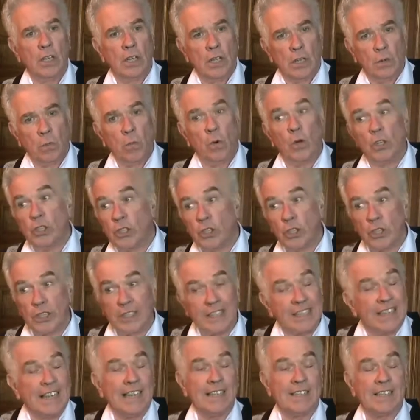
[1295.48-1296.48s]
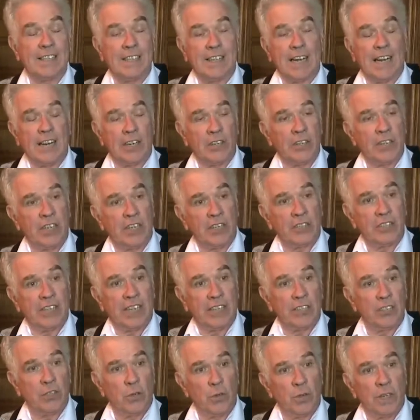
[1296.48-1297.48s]
One during the Celtic Tiger years had
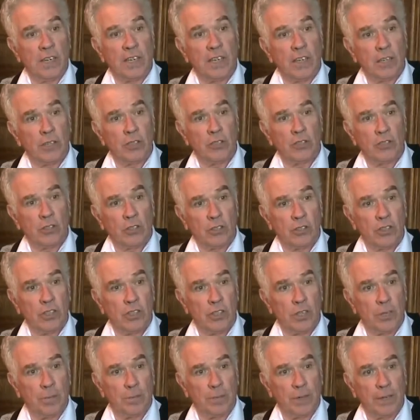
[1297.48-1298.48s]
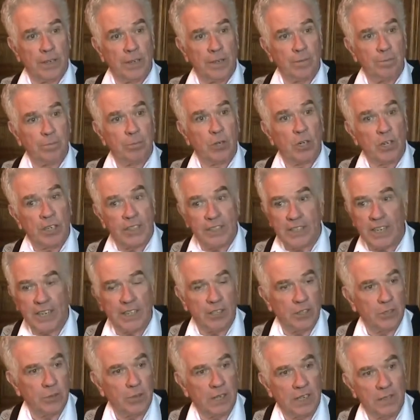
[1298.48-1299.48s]
his own little construction company, employed 10
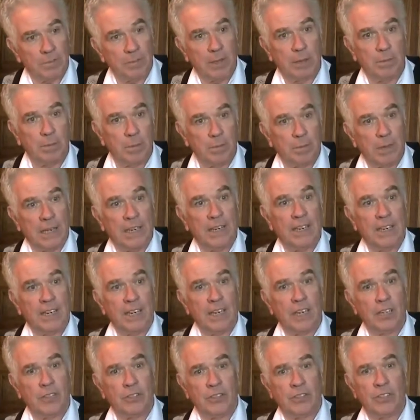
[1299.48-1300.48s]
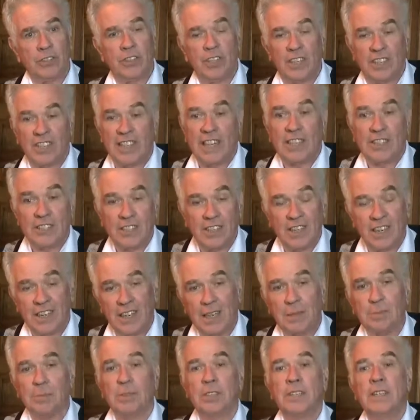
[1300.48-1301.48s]
or 12 people building houses. Now that's
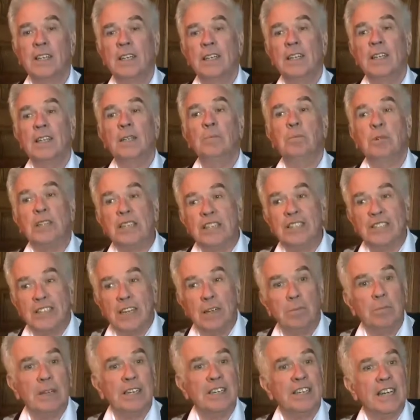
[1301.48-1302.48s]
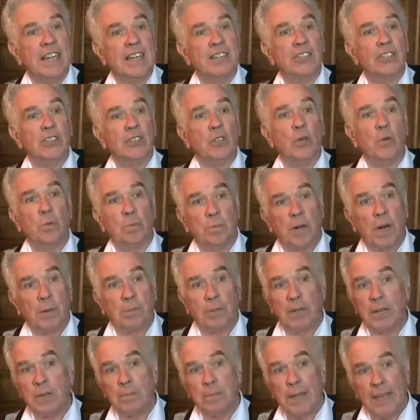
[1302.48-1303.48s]
collapsed. But he still maintains his own
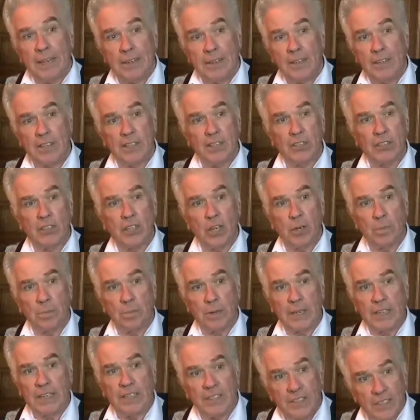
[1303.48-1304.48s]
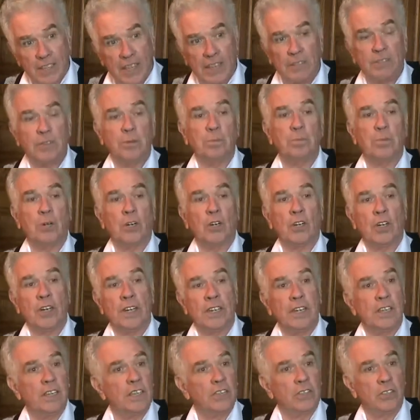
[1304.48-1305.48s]
property maintenance company. He's self-employed
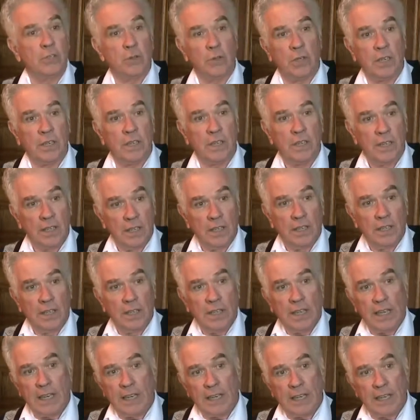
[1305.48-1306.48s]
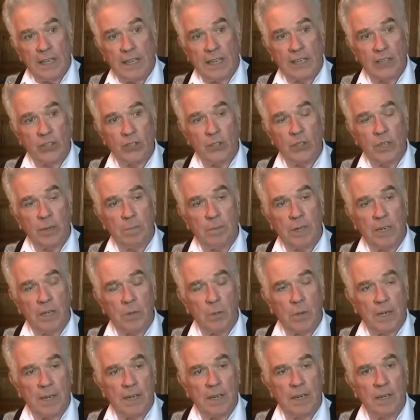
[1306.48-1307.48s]
and he's doing extremely
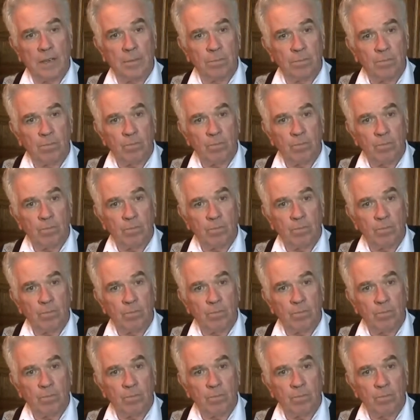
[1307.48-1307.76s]
well.